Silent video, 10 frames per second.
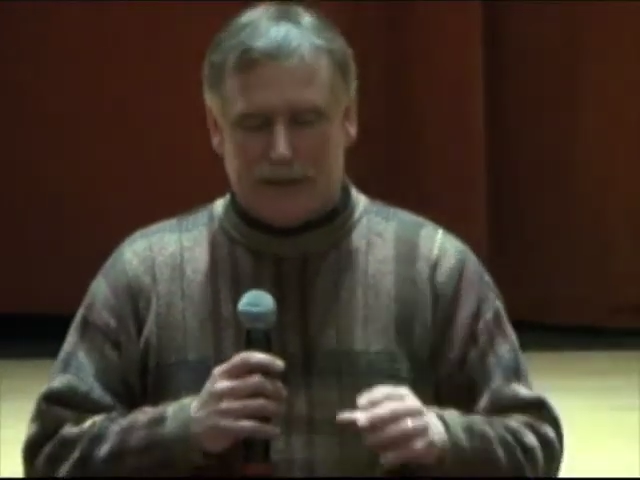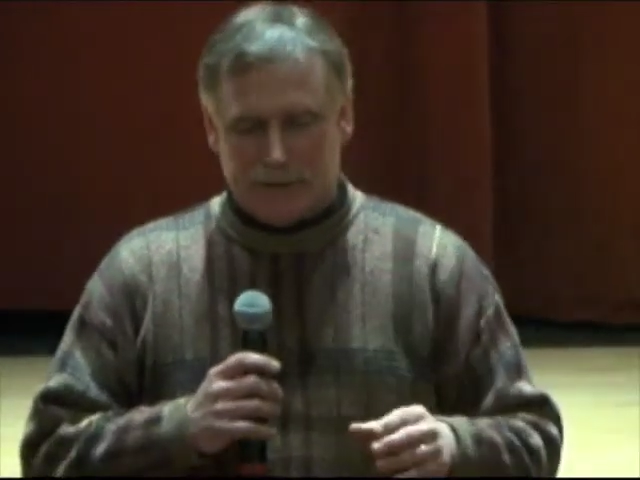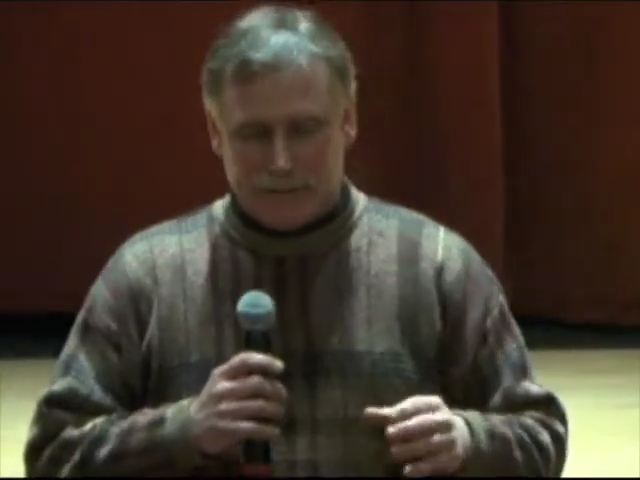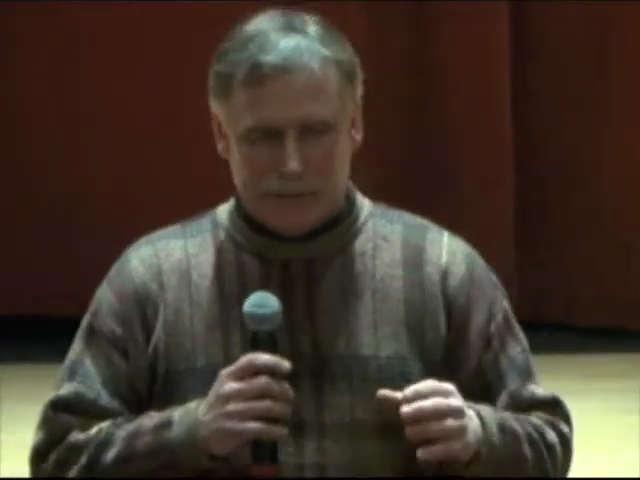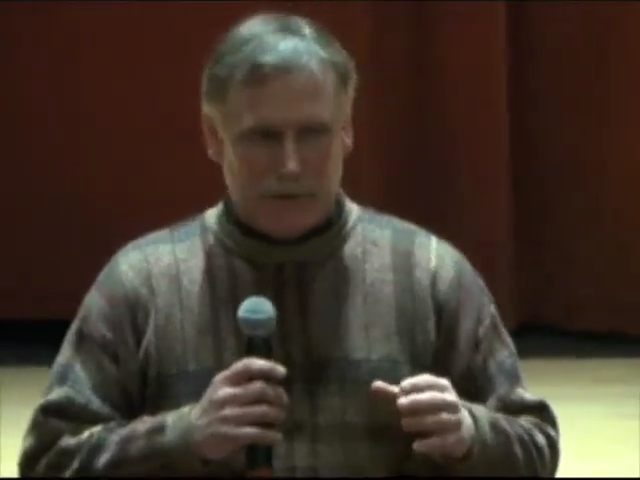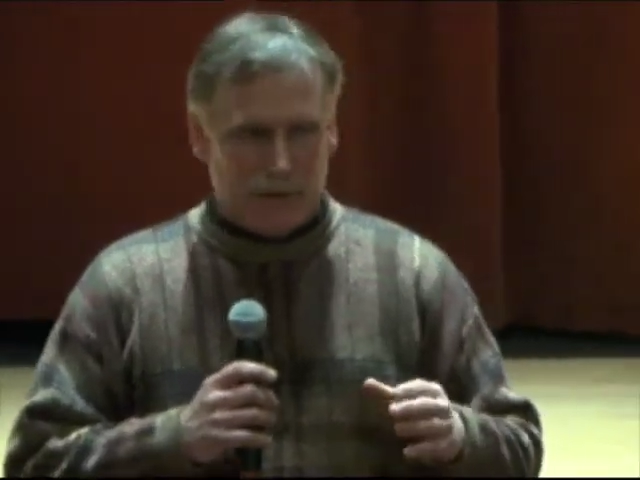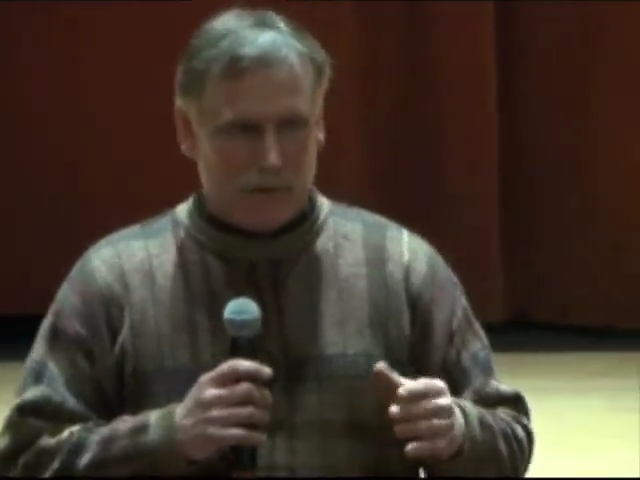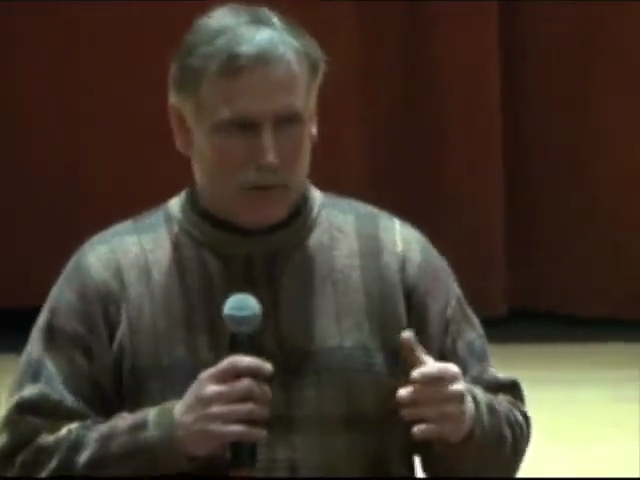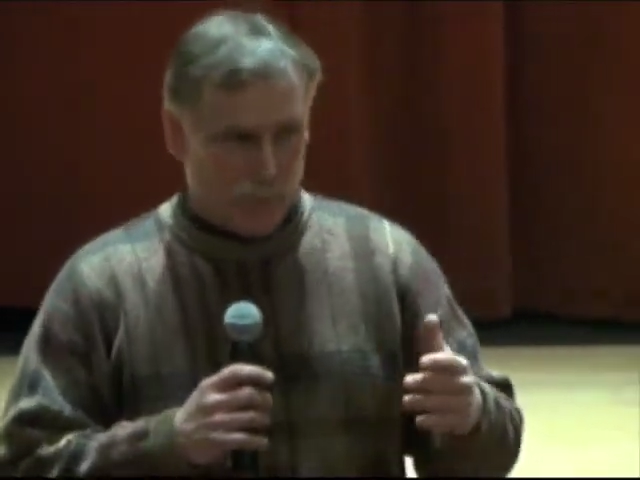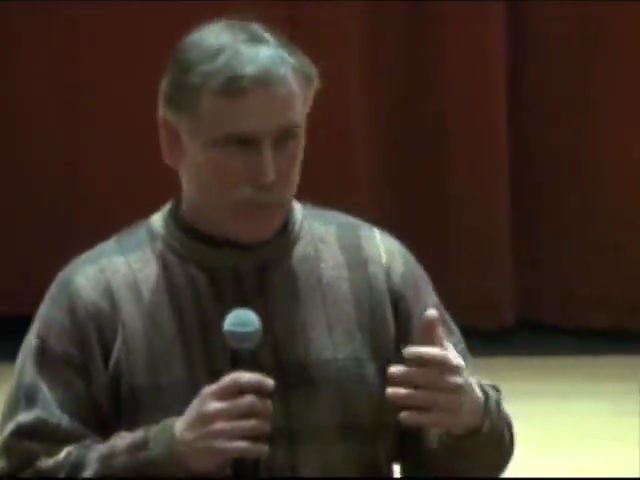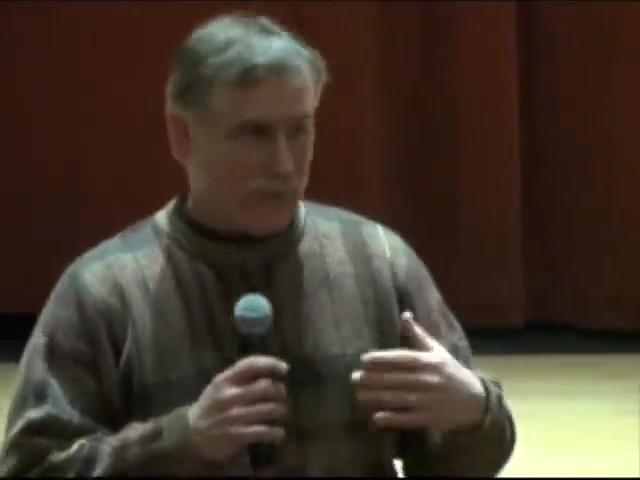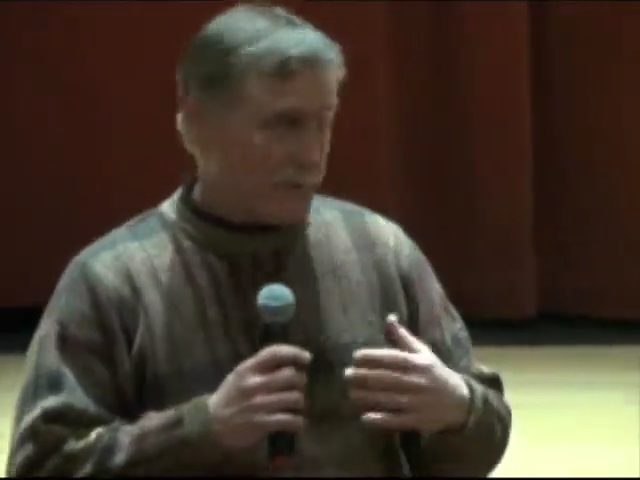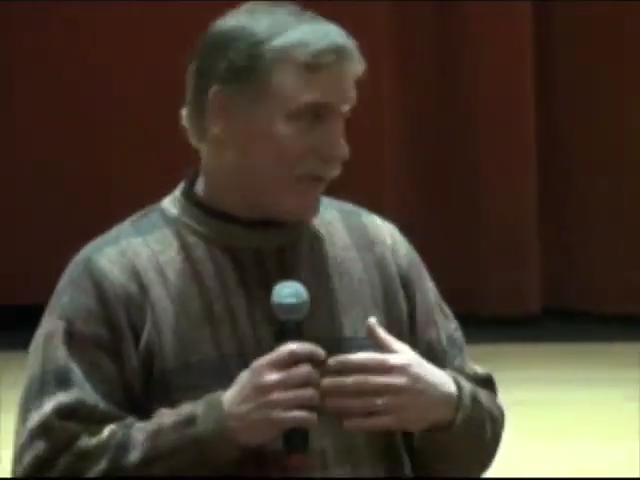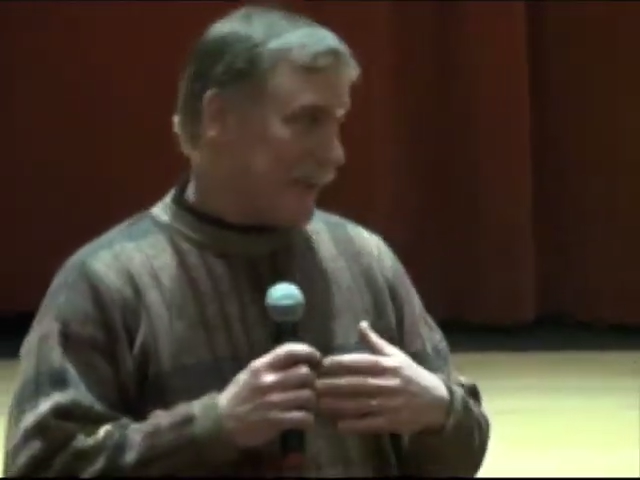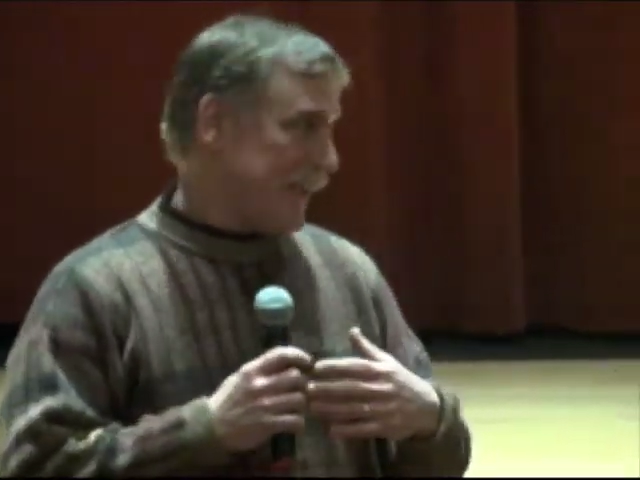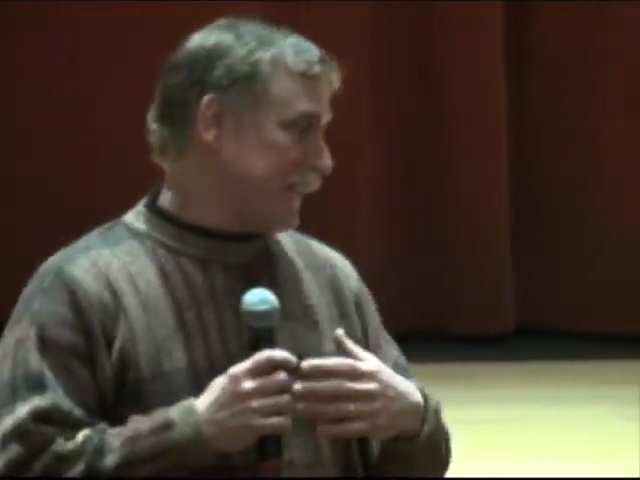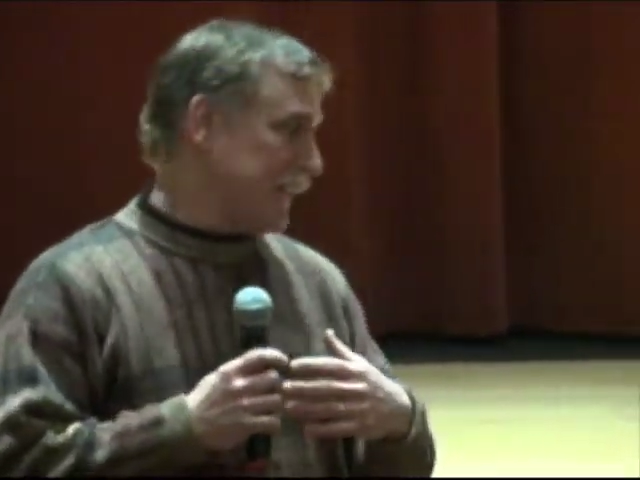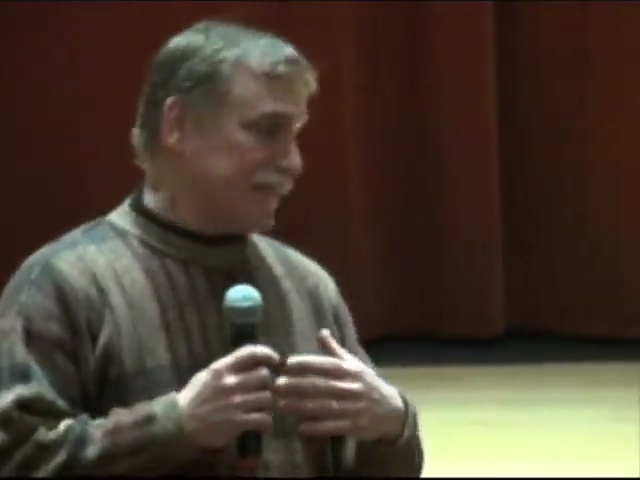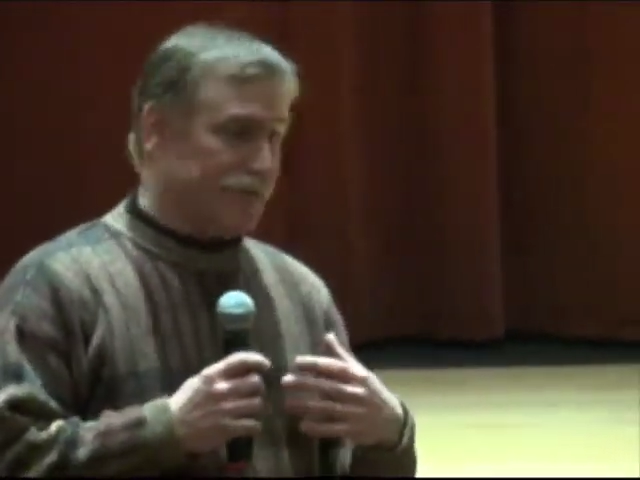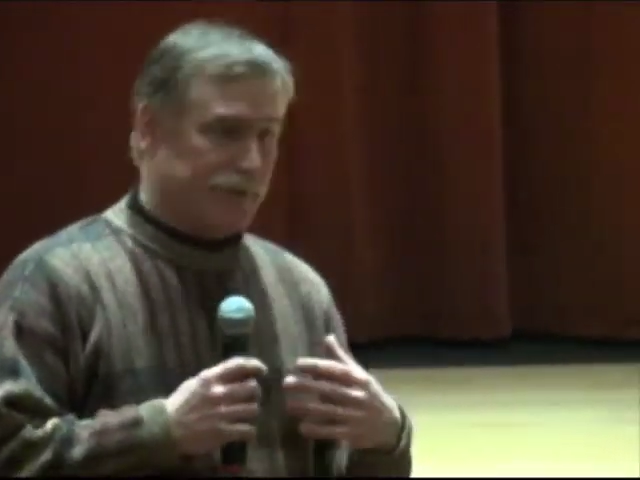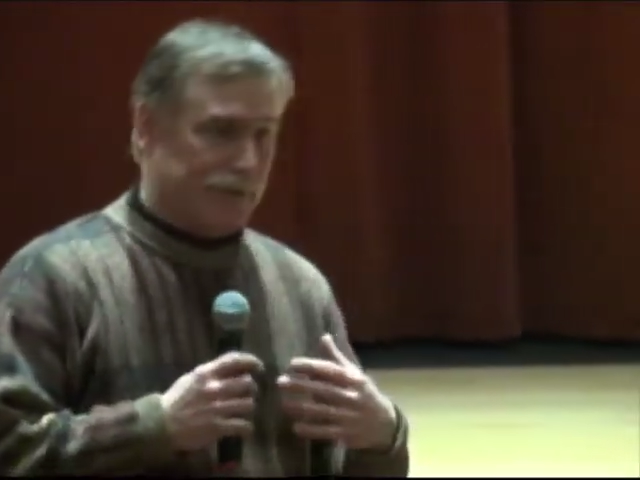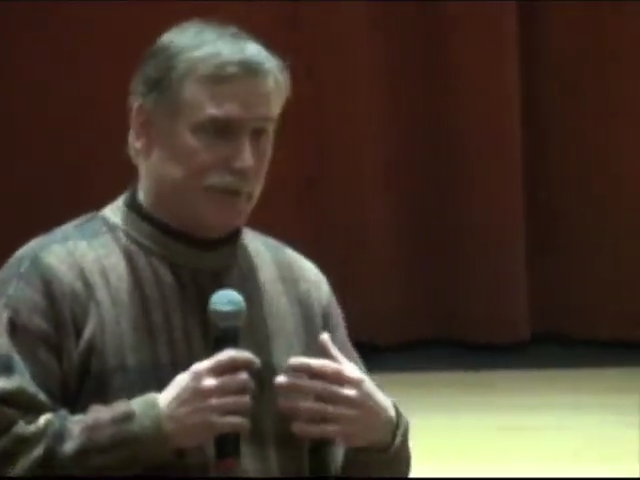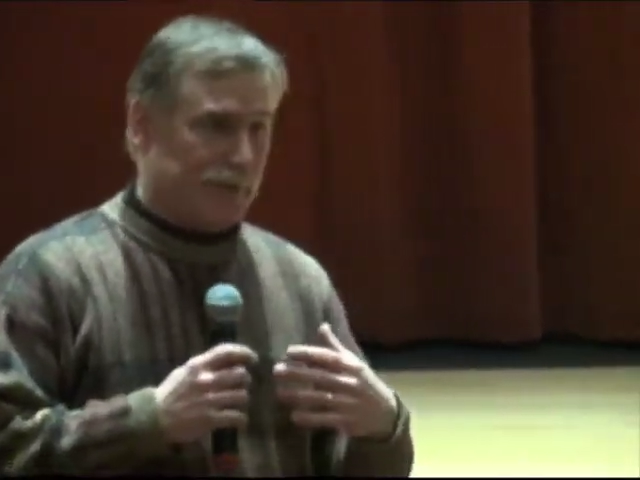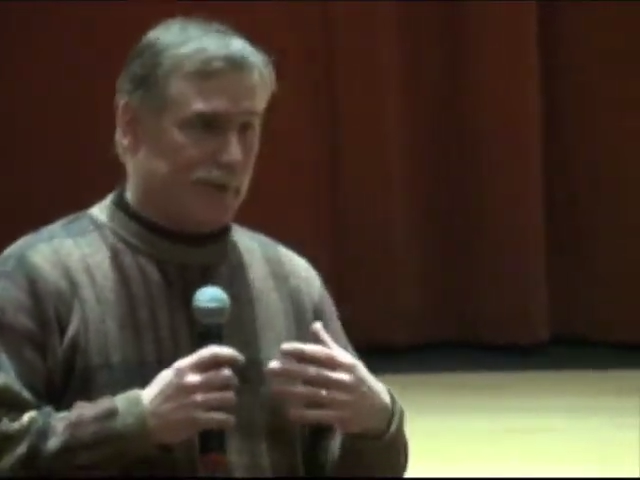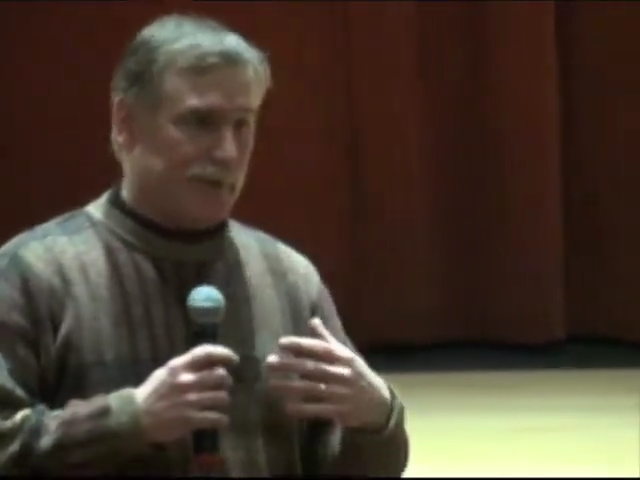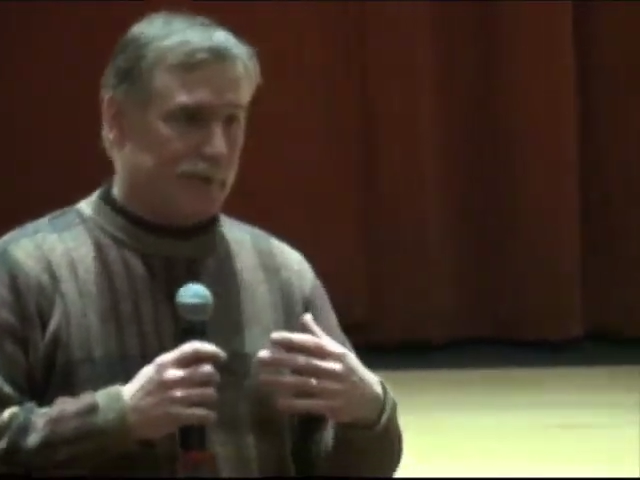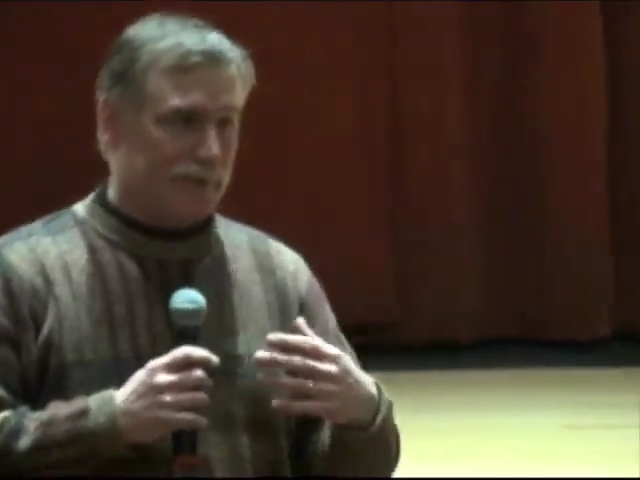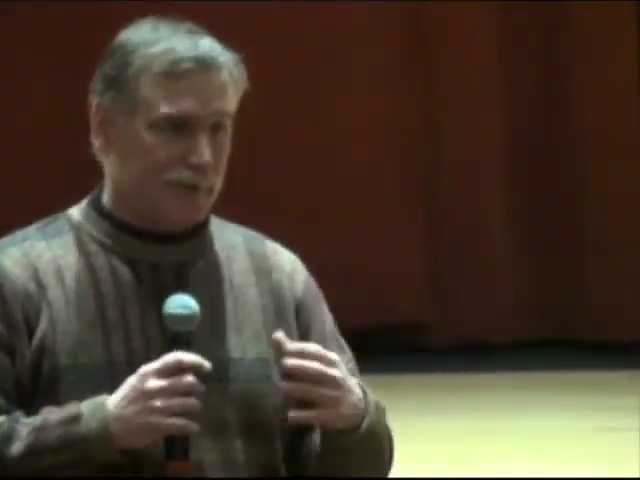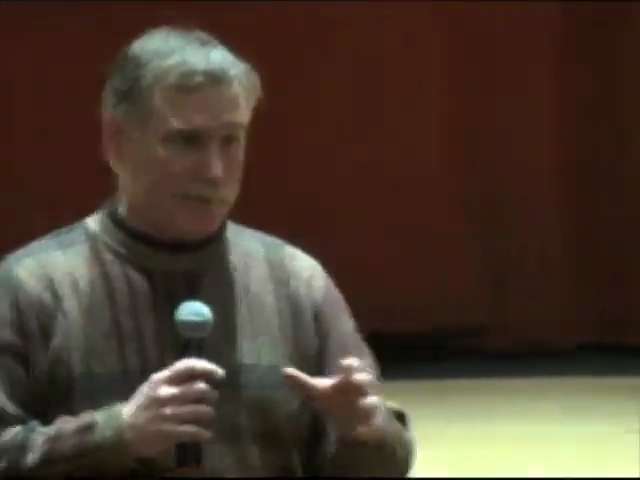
And so we're saying that if a student comes to